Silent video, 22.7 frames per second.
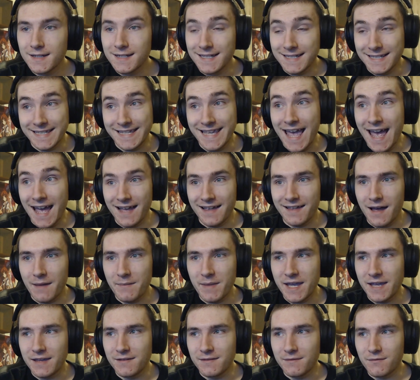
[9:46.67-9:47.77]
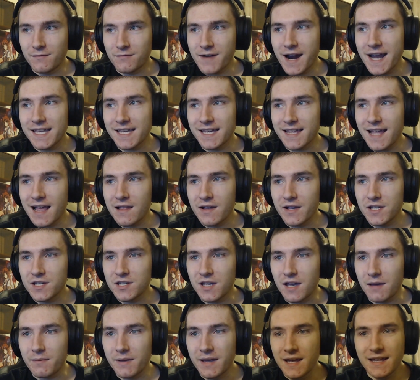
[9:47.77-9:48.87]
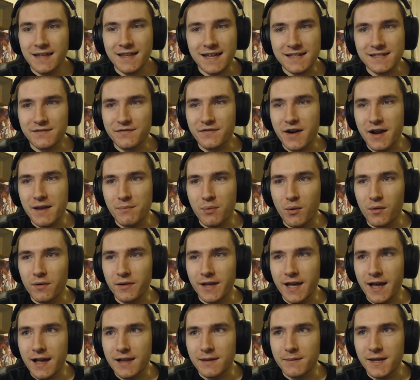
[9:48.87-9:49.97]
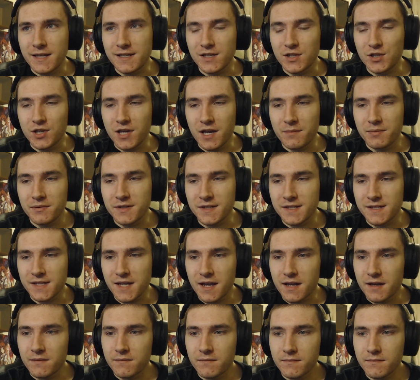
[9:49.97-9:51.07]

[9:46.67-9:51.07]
Yeah, I mean, raiding an allied ship. That's a very poorly animated ship, just saying.